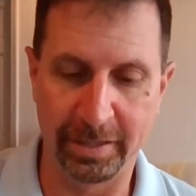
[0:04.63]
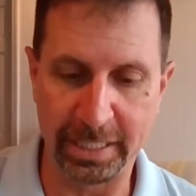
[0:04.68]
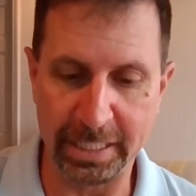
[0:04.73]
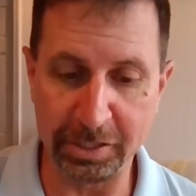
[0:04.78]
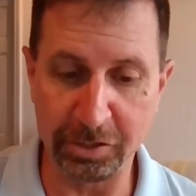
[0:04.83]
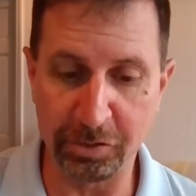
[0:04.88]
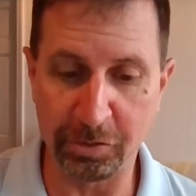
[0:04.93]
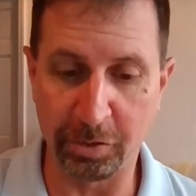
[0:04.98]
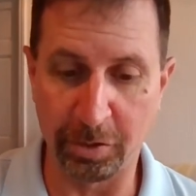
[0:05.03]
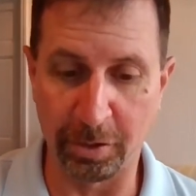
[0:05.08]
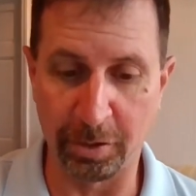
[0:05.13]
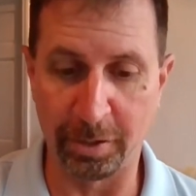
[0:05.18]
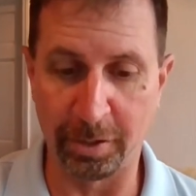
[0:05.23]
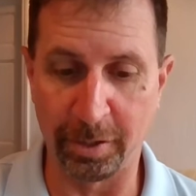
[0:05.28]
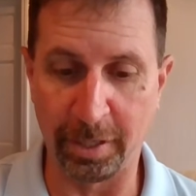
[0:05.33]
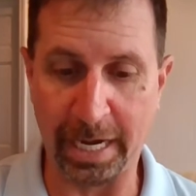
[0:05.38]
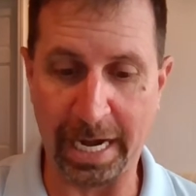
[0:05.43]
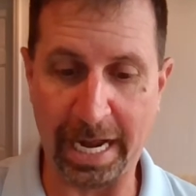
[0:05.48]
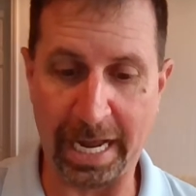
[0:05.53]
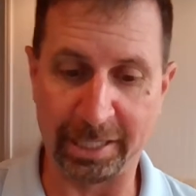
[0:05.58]
These
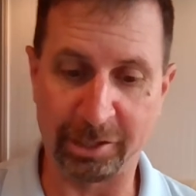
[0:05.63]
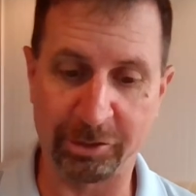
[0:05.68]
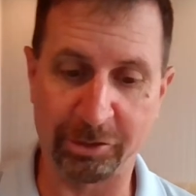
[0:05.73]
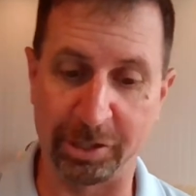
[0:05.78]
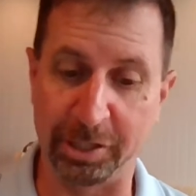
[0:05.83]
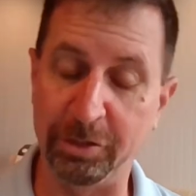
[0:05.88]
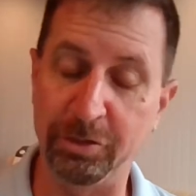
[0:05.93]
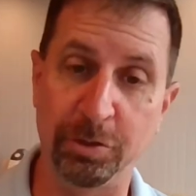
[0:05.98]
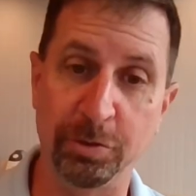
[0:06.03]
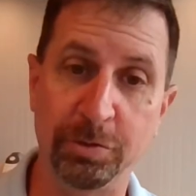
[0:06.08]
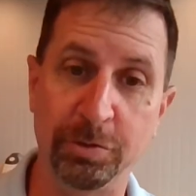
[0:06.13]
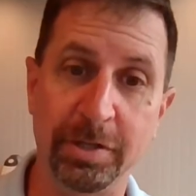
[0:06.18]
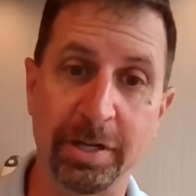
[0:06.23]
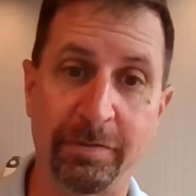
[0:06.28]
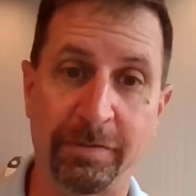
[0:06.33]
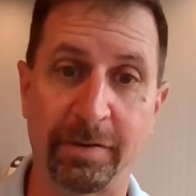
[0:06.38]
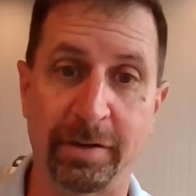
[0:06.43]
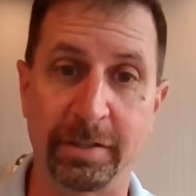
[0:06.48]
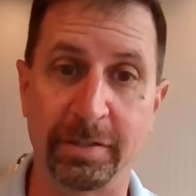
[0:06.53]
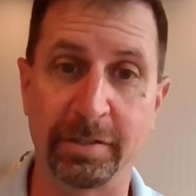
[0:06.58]
are actually two
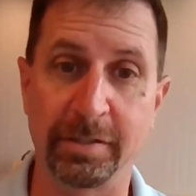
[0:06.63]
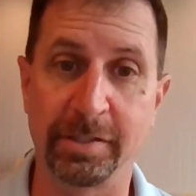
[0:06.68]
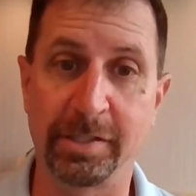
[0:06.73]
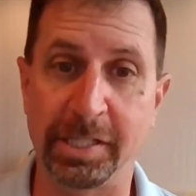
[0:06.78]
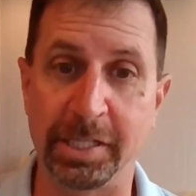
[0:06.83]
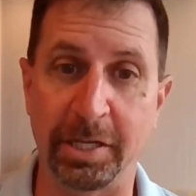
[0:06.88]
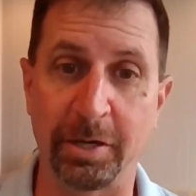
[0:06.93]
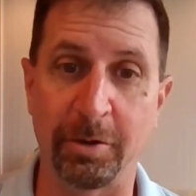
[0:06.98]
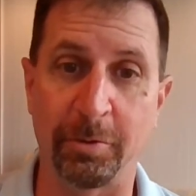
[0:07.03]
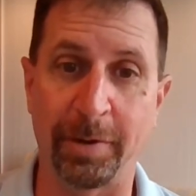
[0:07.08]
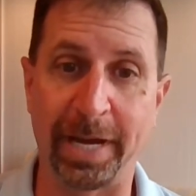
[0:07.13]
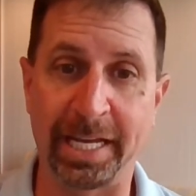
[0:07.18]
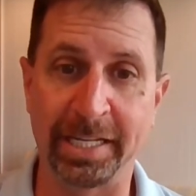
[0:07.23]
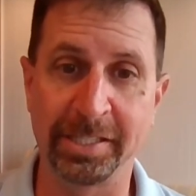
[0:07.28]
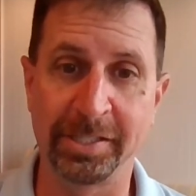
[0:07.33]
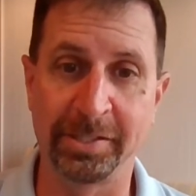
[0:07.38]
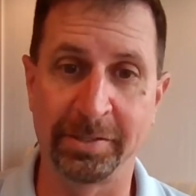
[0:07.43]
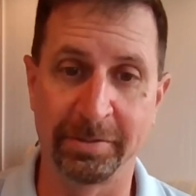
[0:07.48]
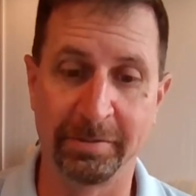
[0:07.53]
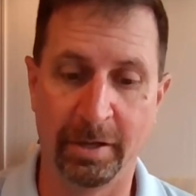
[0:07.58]
different
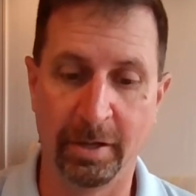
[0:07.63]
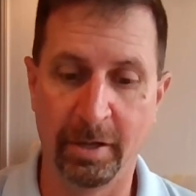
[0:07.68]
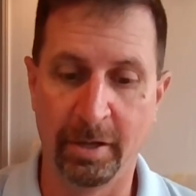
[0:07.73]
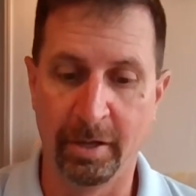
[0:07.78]
COAs,